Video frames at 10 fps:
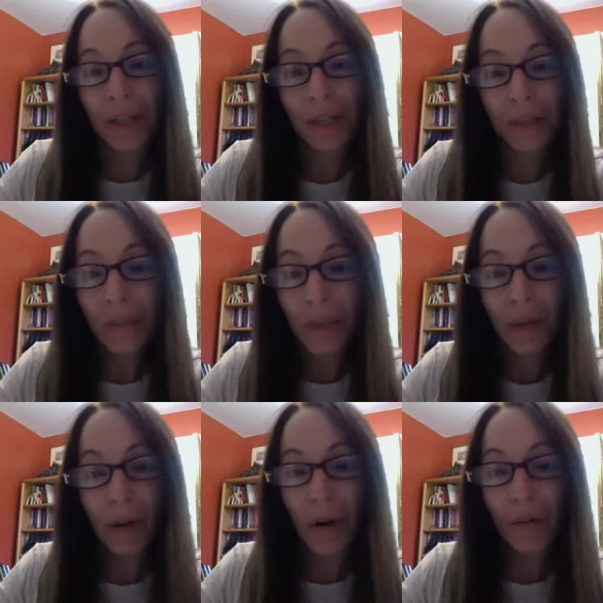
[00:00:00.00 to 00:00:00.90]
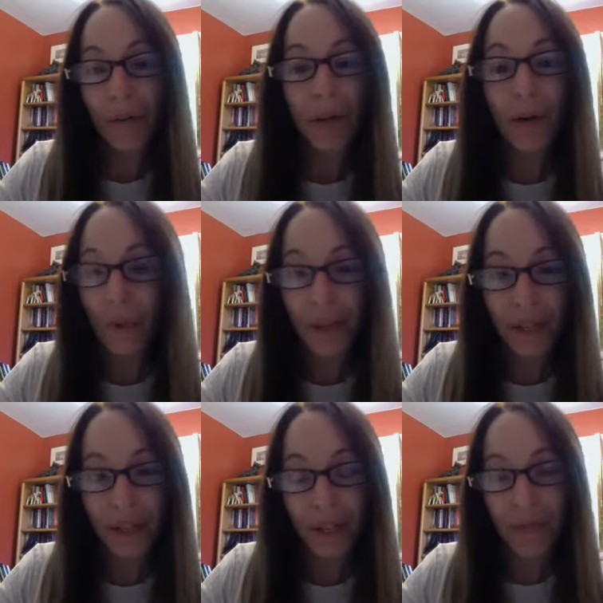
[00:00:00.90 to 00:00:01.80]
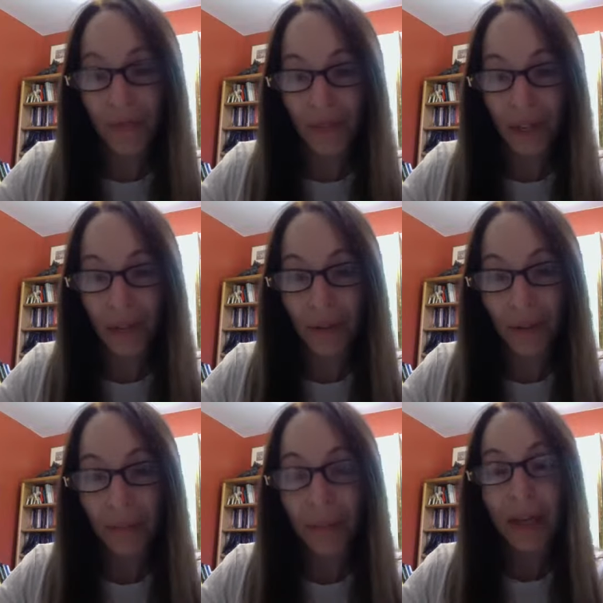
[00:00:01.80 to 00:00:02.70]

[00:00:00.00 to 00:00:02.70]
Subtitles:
is simply called the coordinates of the field.